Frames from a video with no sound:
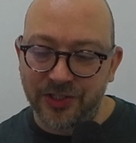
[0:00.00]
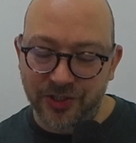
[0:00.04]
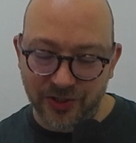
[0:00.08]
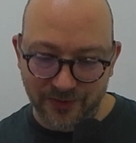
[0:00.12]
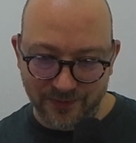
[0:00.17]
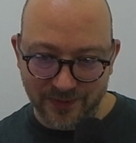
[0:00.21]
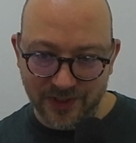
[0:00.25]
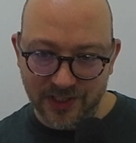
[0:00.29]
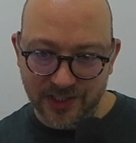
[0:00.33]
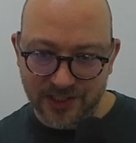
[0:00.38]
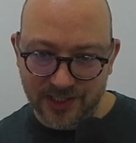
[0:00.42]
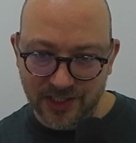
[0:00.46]
he took
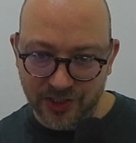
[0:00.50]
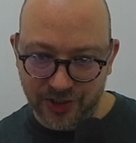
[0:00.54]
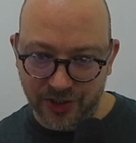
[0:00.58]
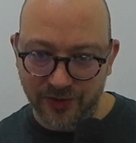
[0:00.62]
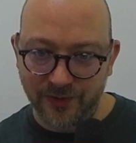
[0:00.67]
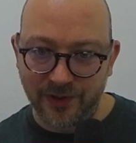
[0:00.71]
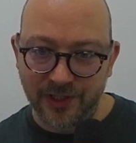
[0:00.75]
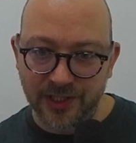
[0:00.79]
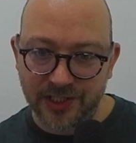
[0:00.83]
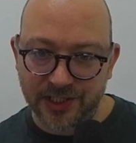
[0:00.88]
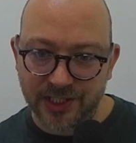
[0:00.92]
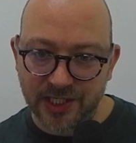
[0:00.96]
me to see
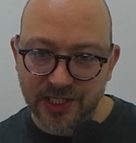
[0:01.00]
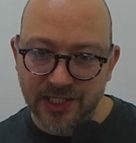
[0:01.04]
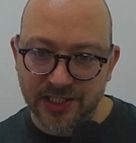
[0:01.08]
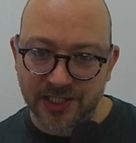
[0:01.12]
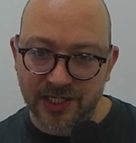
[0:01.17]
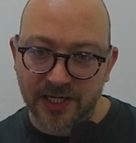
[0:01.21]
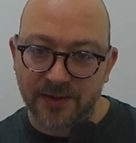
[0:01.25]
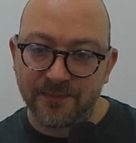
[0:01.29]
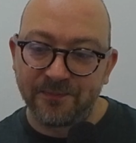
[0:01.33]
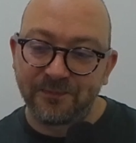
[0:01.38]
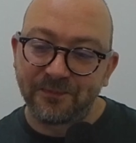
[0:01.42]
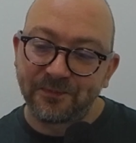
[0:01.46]
Julius
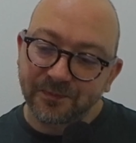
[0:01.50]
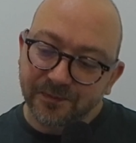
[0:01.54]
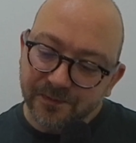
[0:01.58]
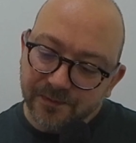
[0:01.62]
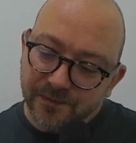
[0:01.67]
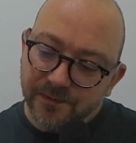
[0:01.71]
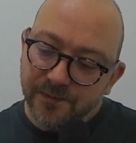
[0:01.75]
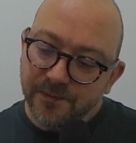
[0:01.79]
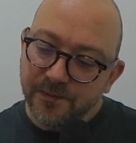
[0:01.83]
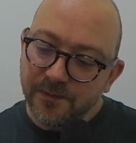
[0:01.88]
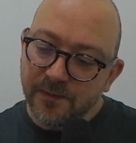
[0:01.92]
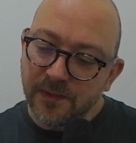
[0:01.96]
Caesar.
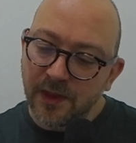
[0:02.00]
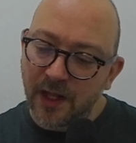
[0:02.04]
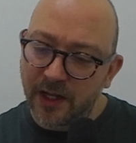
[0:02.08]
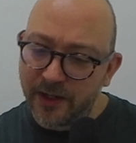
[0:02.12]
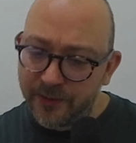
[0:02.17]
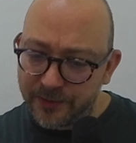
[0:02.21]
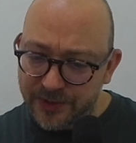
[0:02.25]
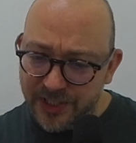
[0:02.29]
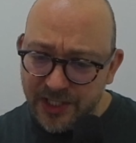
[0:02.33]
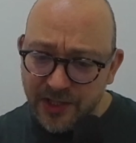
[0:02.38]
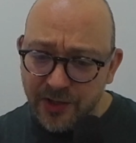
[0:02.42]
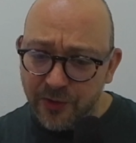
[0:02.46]
And it
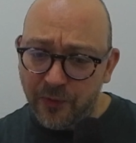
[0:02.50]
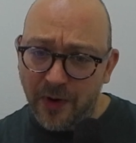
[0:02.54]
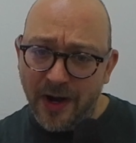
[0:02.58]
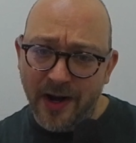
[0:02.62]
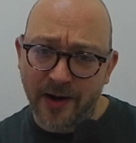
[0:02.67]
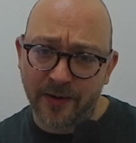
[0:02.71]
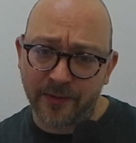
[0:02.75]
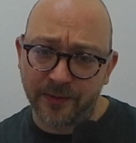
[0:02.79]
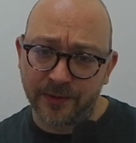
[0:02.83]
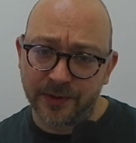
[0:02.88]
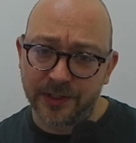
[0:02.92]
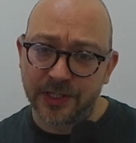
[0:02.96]
was in the
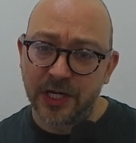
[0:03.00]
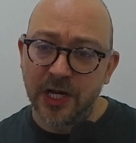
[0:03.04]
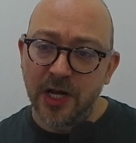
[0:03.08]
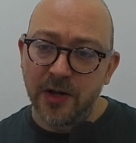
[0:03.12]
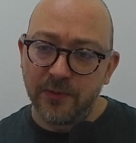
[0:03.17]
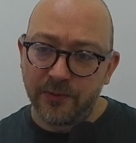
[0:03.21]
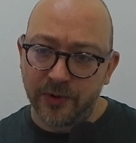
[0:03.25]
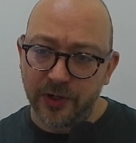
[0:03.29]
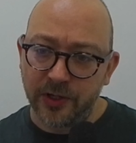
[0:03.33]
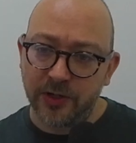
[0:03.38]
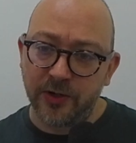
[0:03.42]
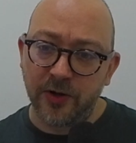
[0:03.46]
round,
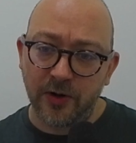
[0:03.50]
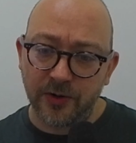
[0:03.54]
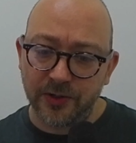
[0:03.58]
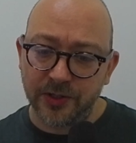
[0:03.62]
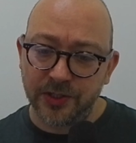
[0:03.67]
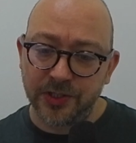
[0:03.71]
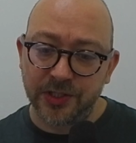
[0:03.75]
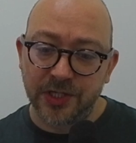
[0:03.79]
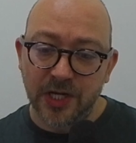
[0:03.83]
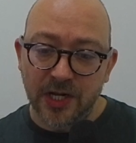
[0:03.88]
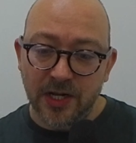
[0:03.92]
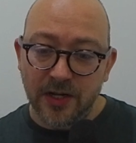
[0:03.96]
but he got
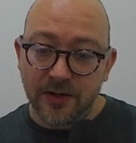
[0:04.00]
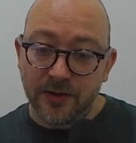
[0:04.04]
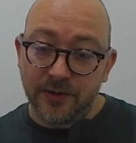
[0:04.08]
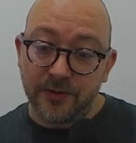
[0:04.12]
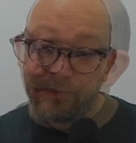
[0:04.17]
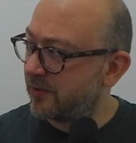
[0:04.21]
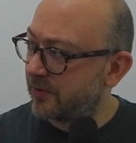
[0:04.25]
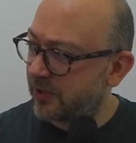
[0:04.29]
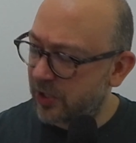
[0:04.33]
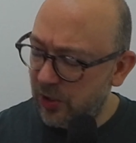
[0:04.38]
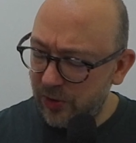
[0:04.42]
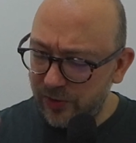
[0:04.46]
us,
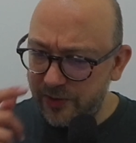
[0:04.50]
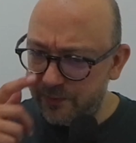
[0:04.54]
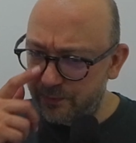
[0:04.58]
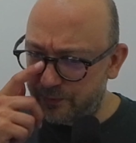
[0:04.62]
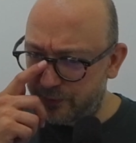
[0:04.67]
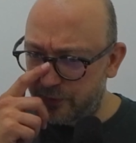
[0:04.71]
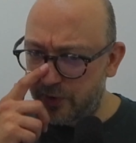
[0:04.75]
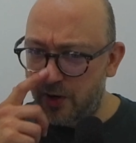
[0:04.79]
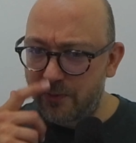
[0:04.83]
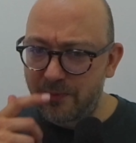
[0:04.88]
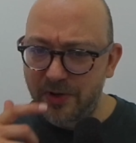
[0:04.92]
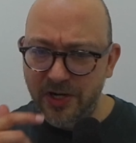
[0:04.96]
they called them
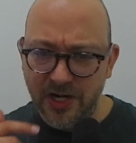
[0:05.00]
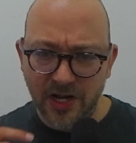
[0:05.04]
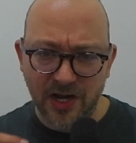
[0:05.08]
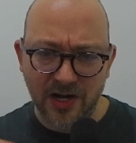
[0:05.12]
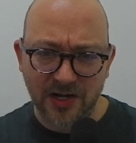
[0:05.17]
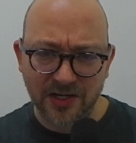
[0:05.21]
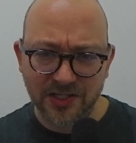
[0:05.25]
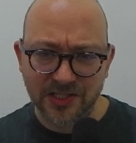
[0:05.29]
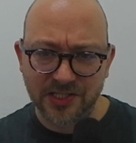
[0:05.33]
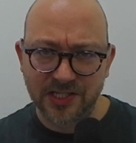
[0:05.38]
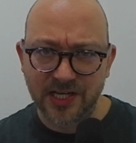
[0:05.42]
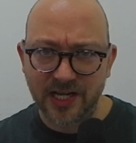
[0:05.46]

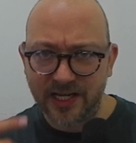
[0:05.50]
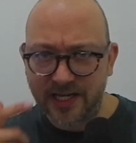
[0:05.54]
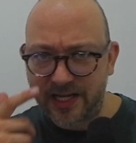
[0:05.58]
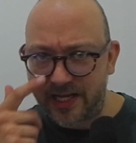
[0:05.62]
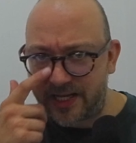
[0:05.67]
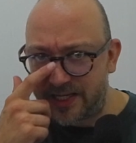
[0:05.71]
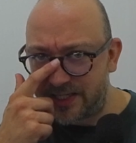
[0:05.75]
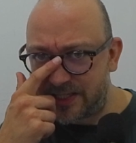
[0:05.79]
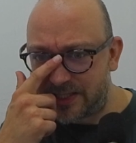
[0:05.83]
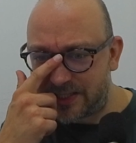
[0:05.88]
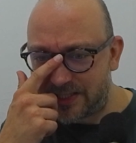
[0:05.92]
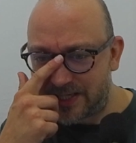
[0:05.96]
promenade
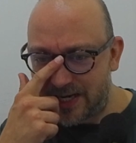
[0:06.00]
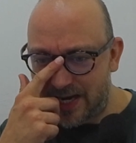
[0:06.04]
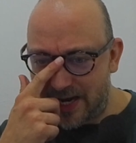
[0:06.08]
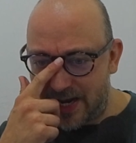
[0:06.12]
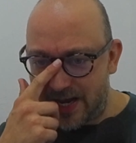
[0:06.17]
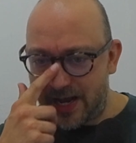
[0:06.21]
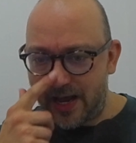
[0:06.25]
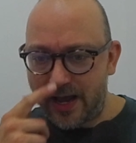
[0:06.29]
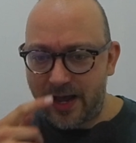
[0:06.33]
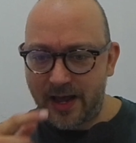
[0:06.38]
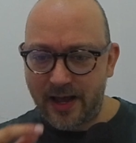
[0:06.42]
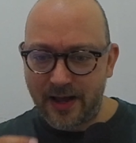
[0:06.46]
tickets.
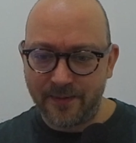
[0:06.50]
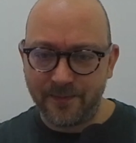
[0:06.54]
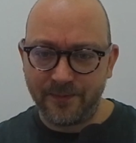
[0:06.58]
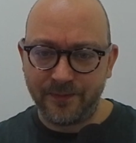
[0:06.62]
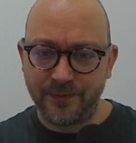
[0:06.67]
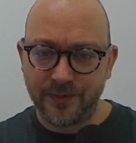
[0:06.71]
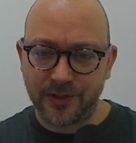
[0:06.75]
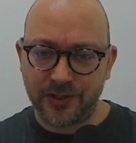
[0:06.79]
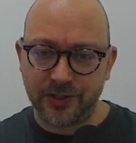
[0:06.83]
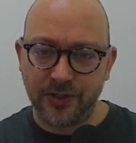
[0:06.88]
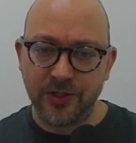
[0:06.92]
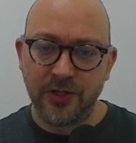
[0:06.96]

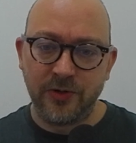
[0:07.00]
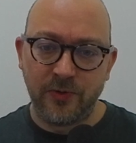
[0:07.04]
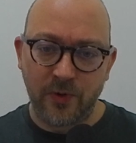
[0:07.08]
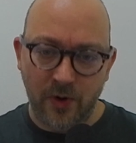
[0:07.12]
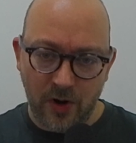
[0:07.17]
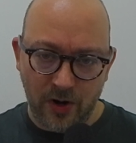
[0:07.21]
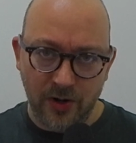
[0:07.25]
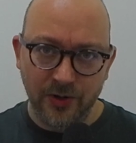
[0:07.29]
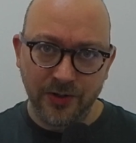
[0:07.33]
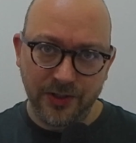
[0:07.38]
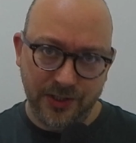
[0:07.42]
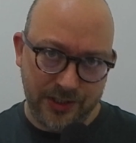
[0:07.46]
So you were
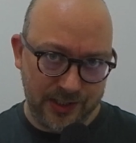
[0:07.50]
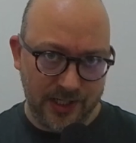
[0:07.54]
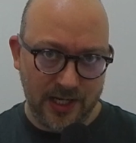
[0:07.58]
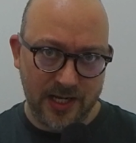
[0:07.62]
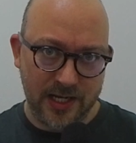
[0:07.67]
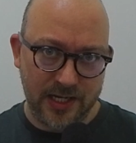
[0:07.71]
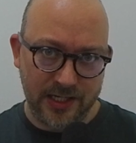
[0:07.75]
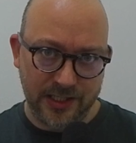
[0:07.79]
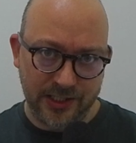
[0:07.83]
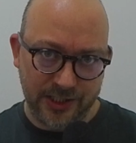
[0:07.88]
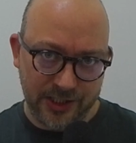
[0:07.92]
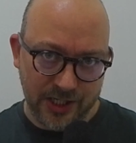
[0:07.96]
on
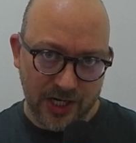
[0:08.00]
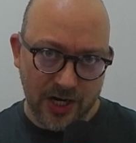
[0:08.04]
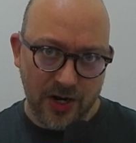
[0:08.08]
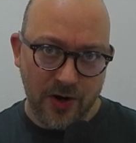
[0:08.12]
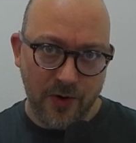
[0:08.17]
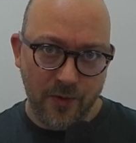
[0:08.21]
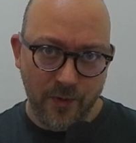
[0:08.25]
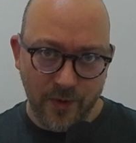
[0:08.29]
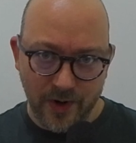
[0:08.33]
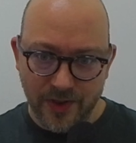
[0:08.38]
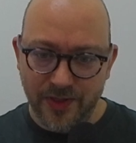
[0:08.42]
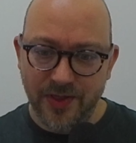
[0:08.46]
stage
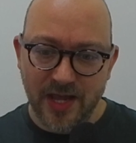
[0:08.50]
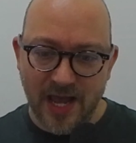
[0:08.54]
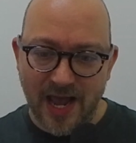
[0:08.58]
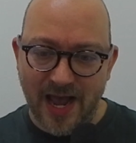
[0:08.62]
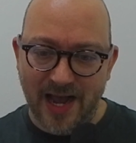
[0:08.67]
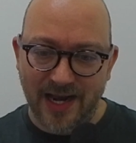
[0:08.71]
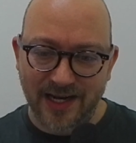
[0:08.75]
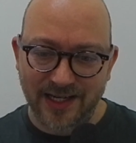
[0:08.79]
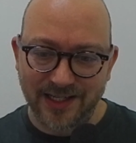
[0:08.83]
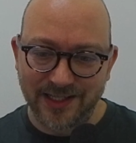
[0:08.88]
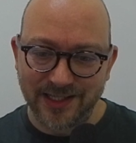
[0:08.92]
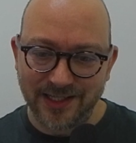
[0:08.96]
with the
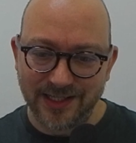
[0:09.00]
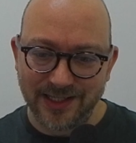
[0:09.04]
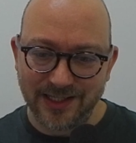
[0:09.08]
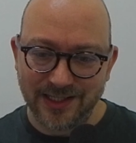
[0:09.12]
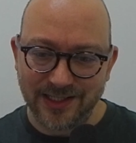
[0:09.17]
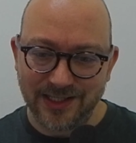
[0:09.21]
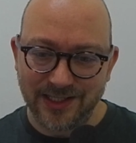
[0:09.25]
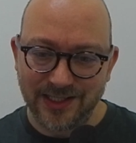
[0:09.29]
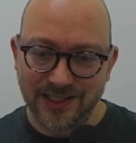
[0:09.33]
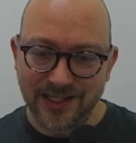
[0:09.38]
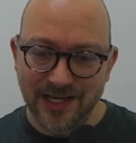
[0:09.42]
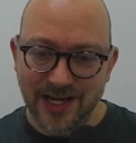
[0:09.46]

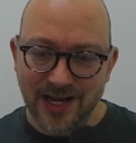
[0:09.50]
actors